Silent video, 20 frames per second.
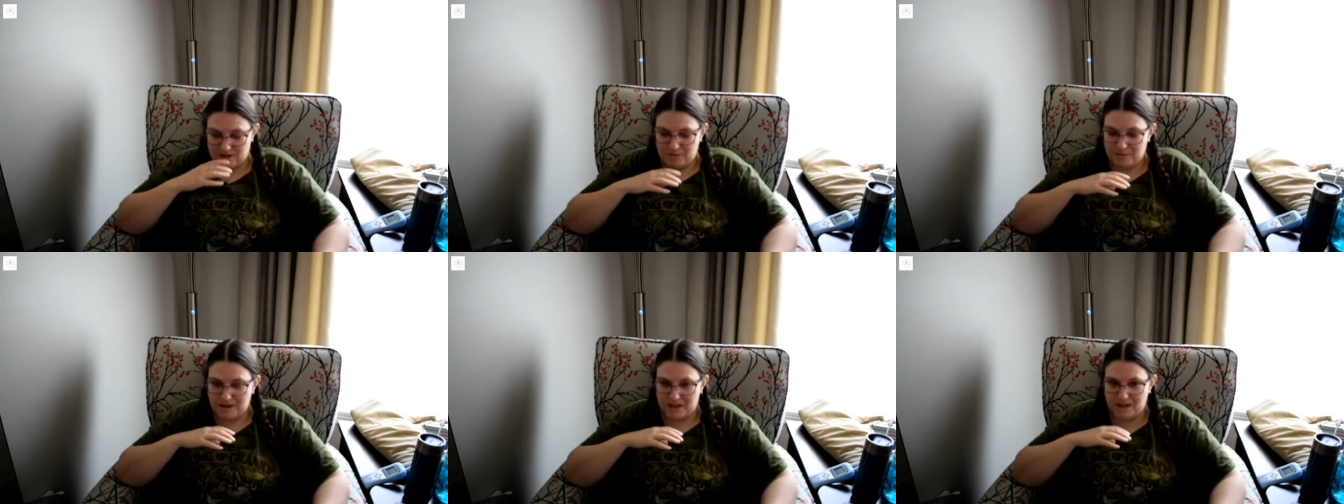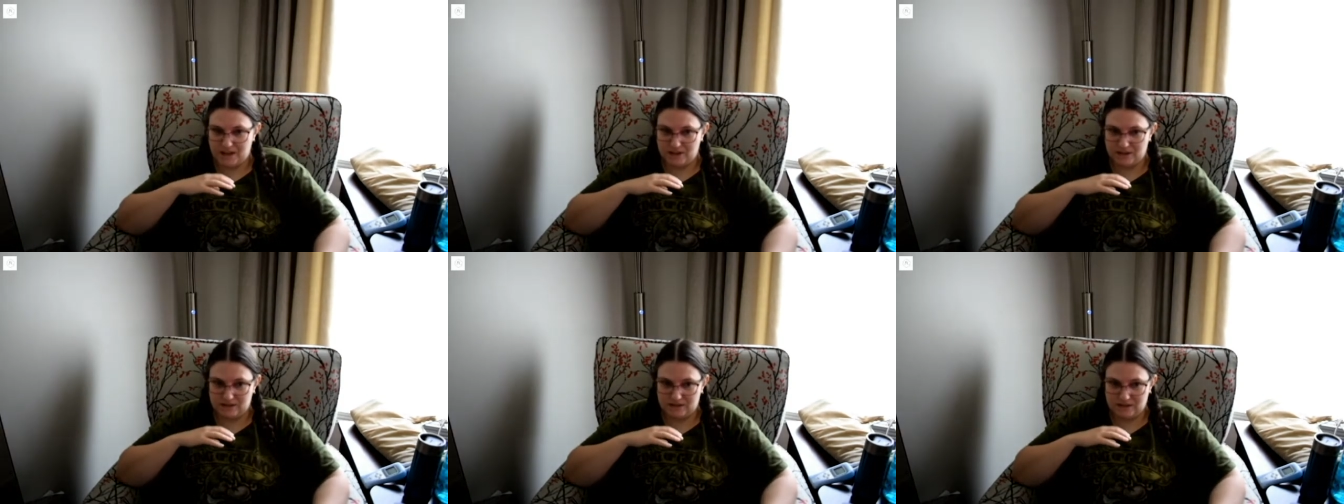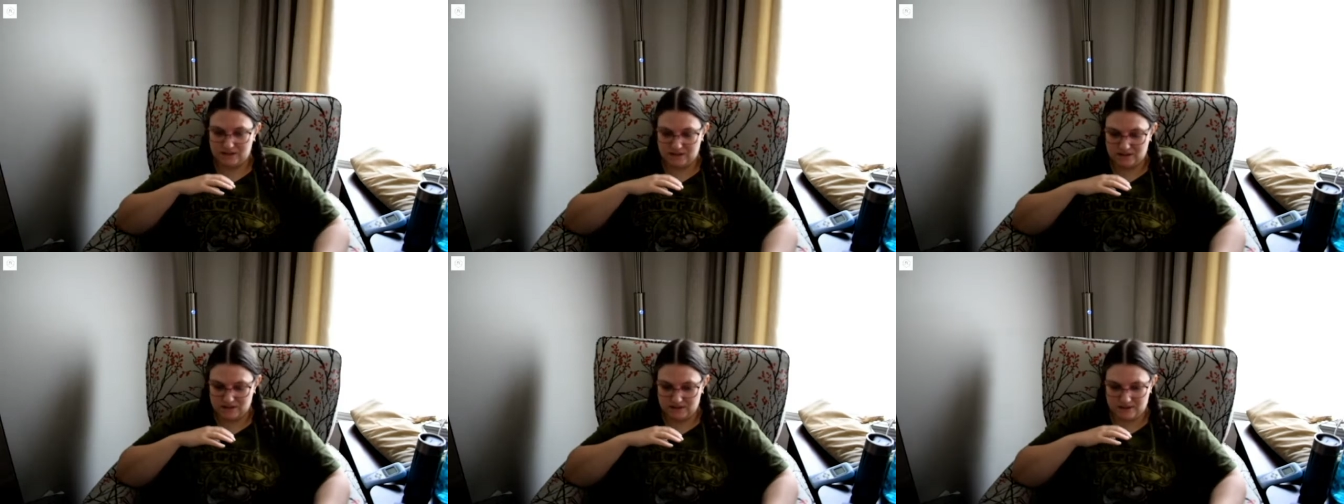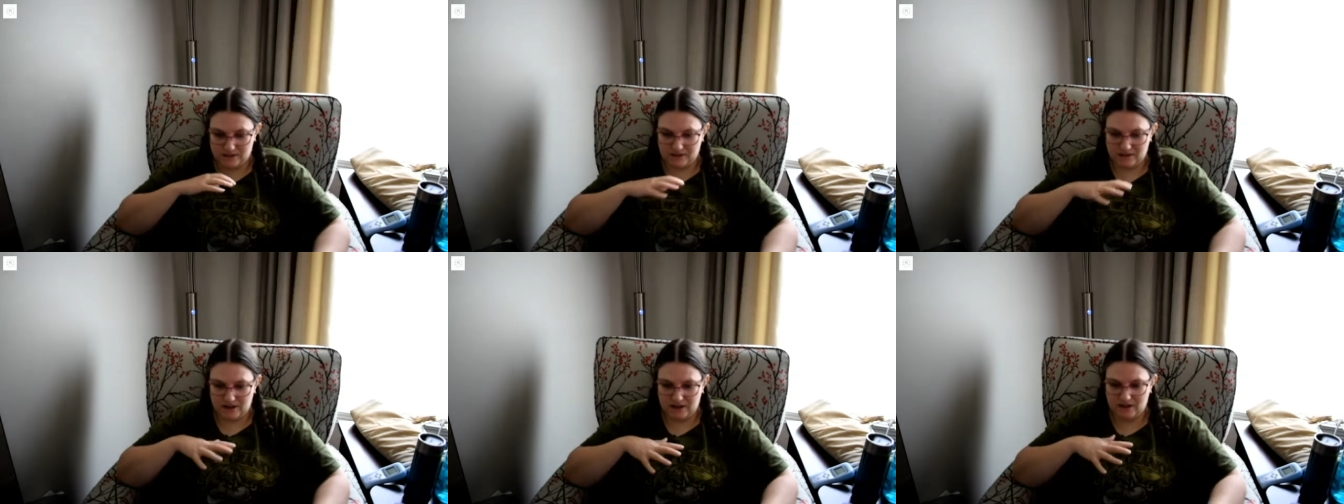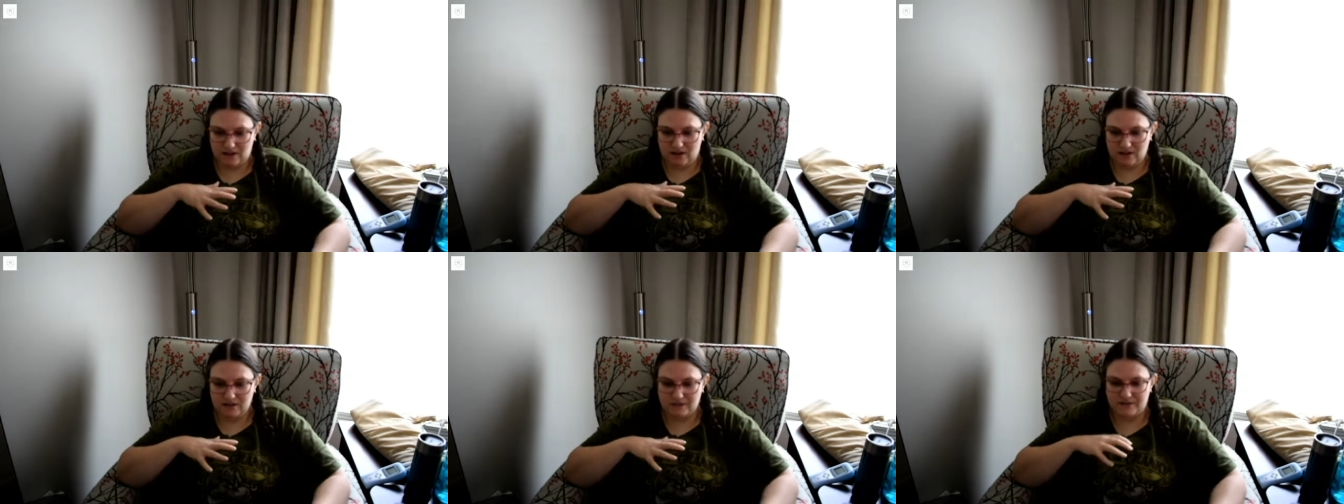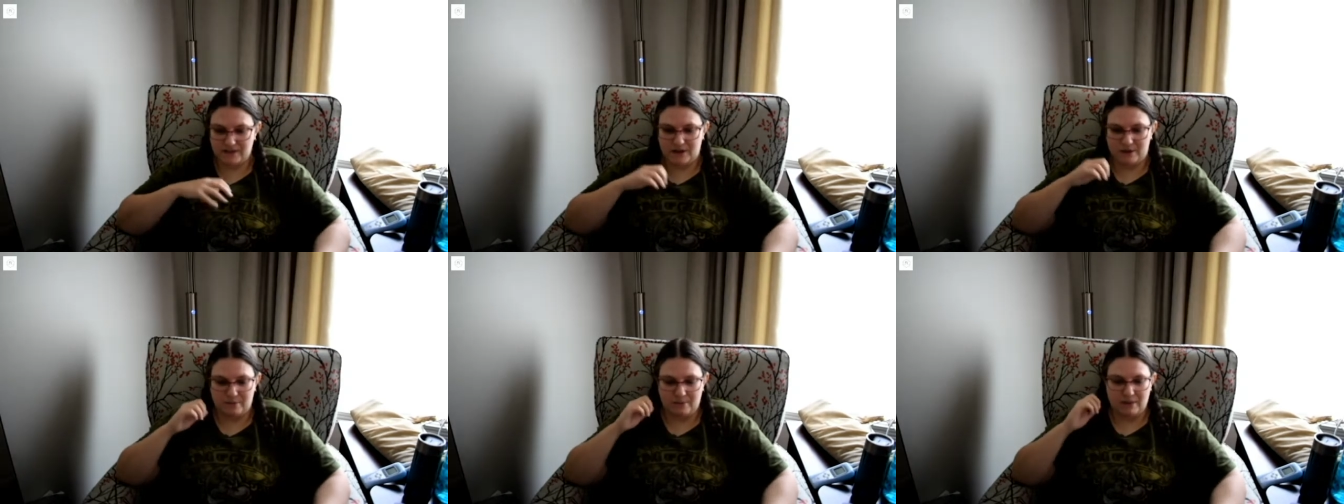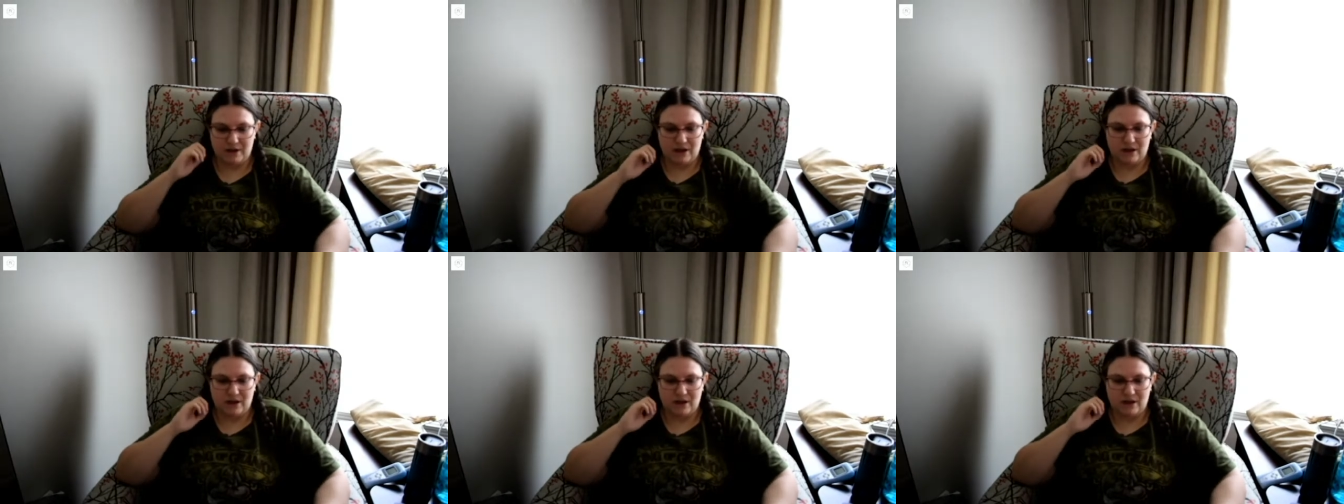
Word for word: foaming agents, just they're in all of them.